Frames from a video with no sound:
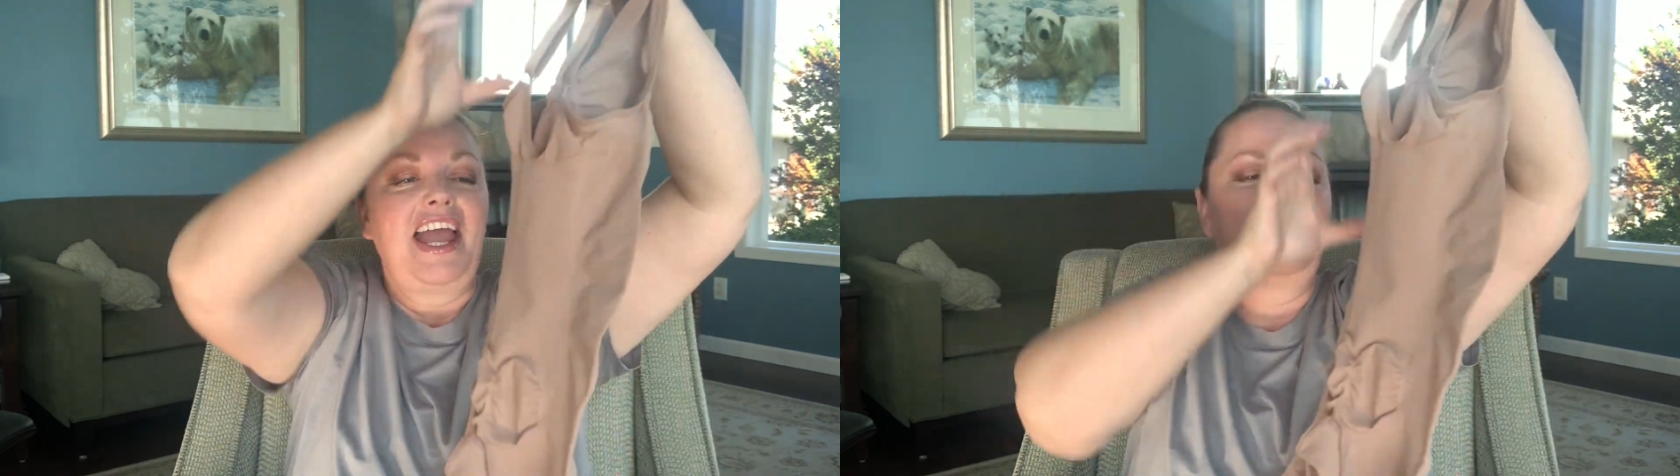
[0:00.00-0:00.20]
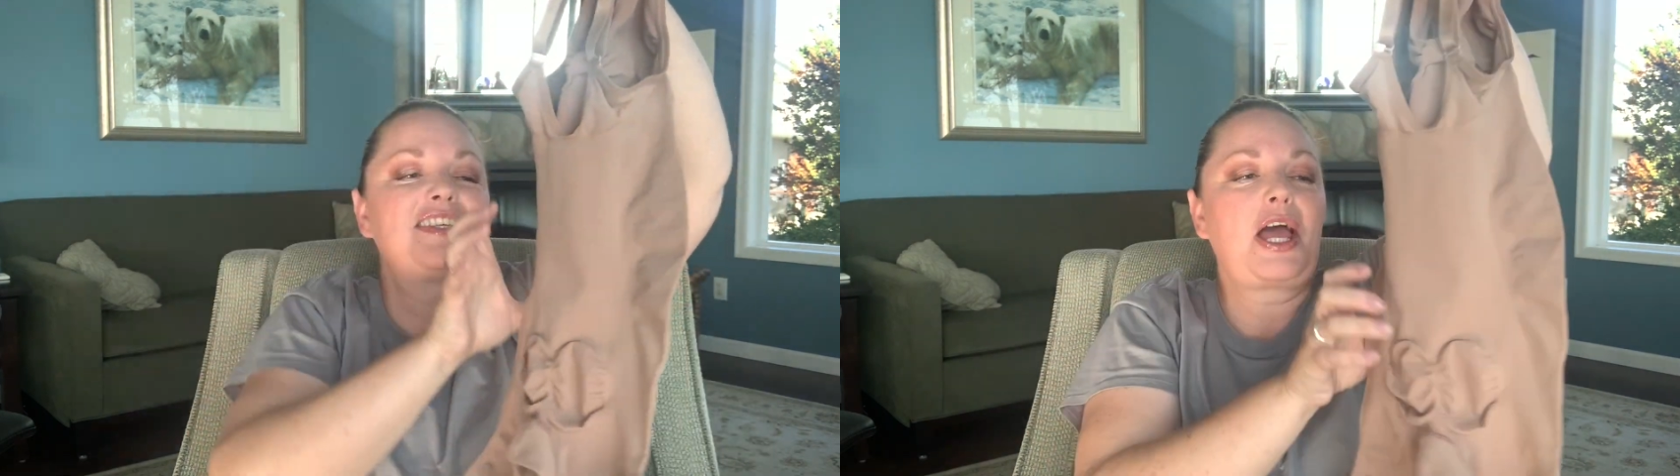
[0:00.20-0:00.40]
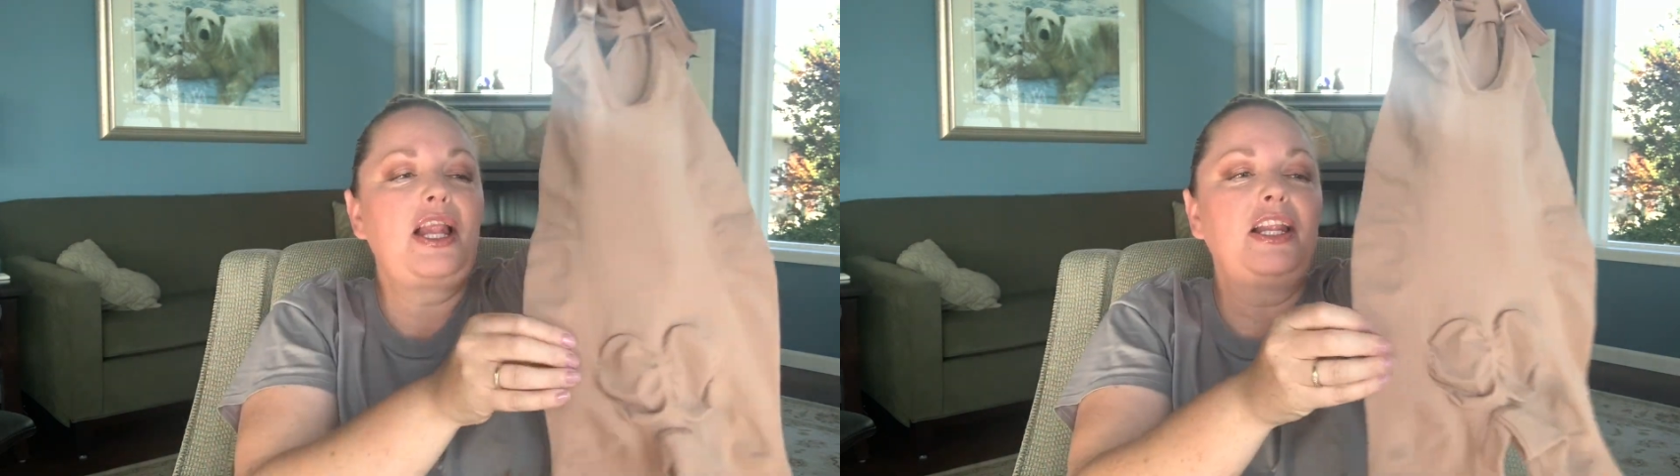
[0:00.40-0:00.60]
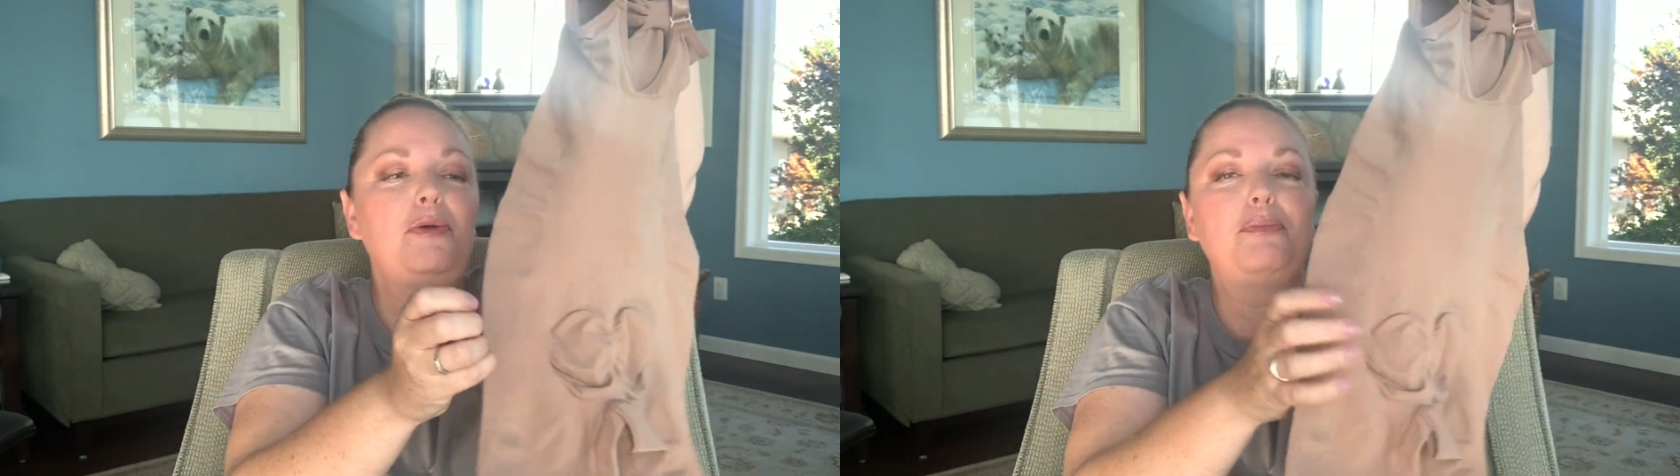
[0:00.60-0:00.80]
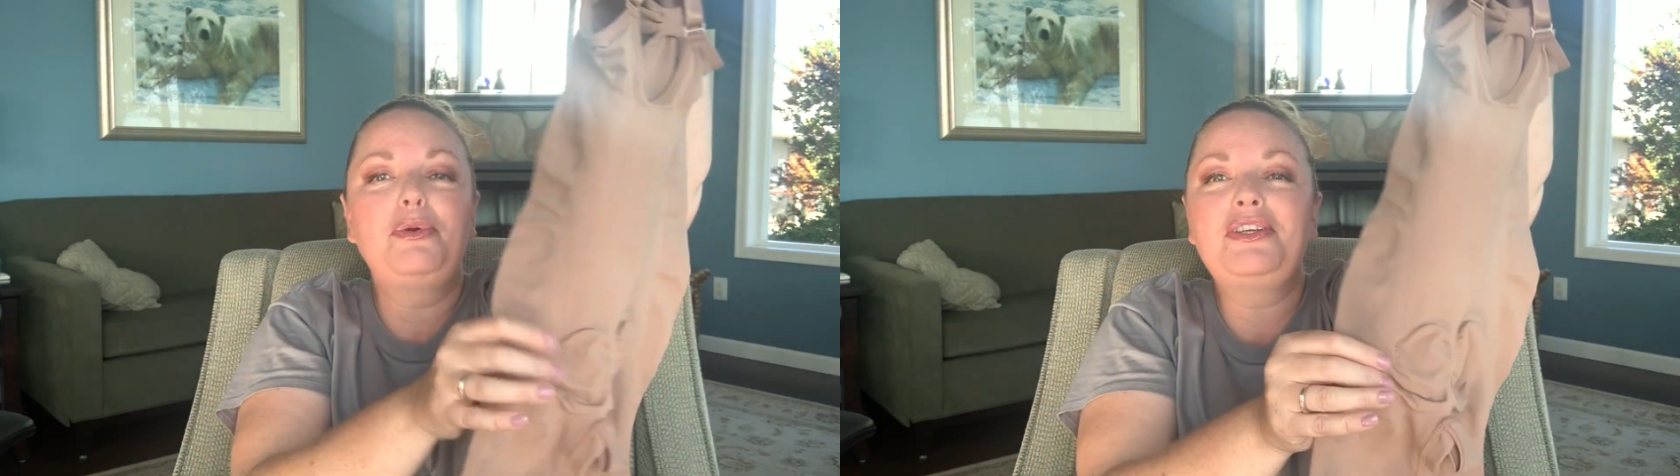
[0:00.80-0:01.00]
And it's got
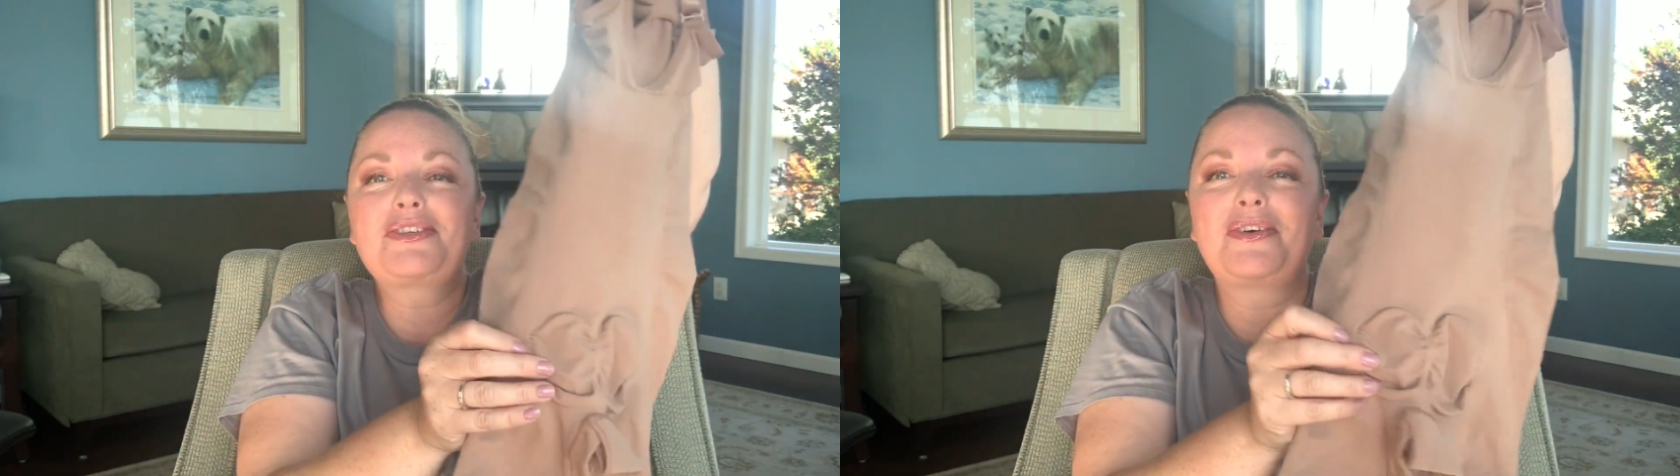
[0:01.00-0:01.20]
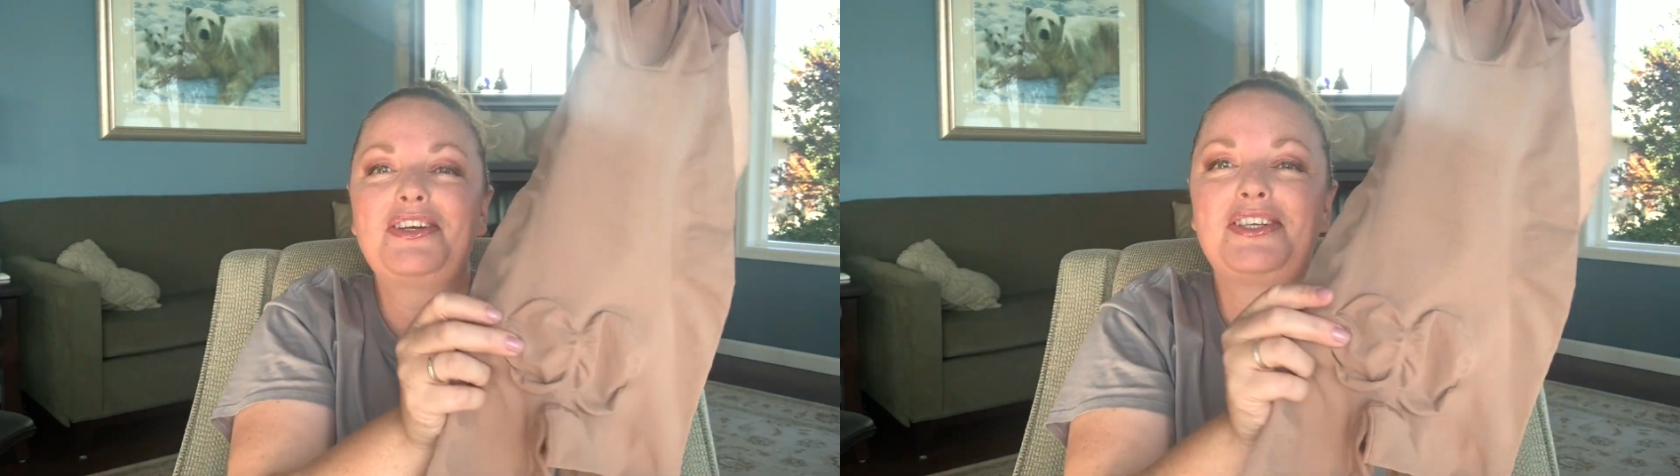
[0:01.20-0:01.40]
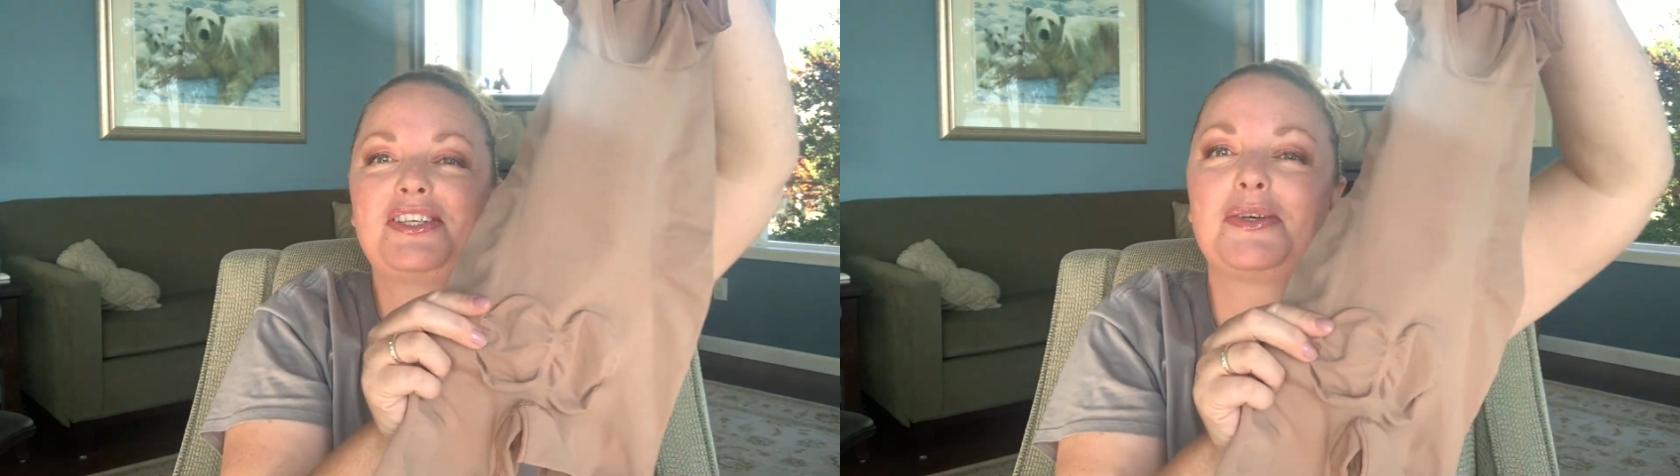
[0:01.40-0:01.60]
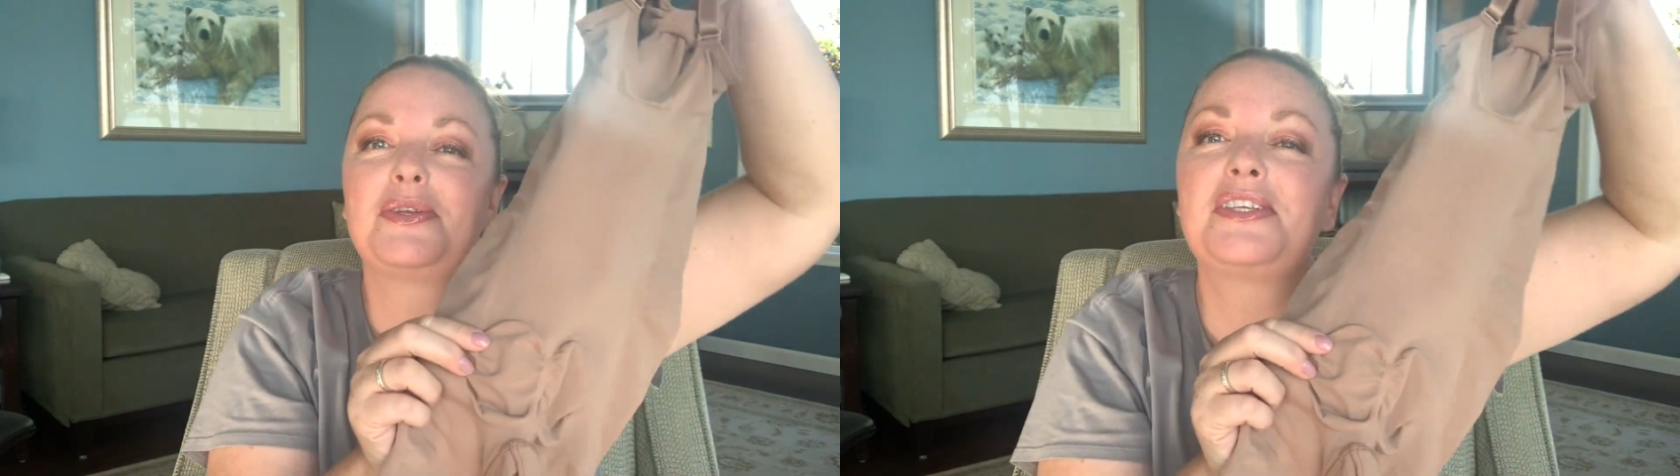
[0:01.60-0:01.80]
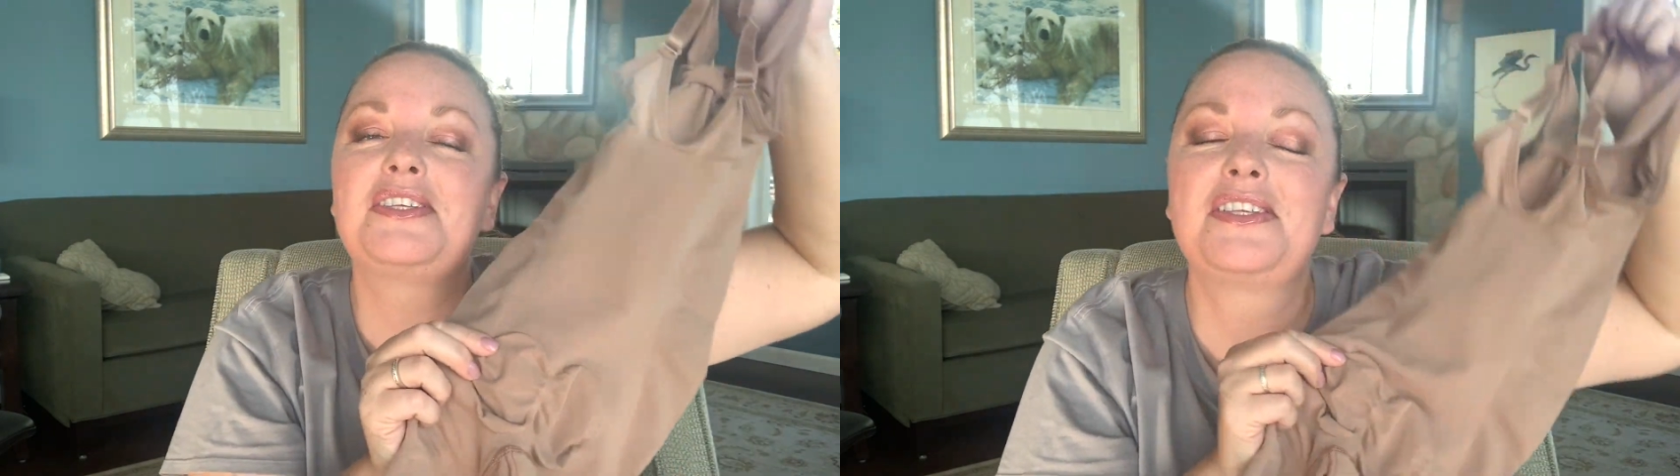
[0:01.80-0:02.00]
little booty scrunches so it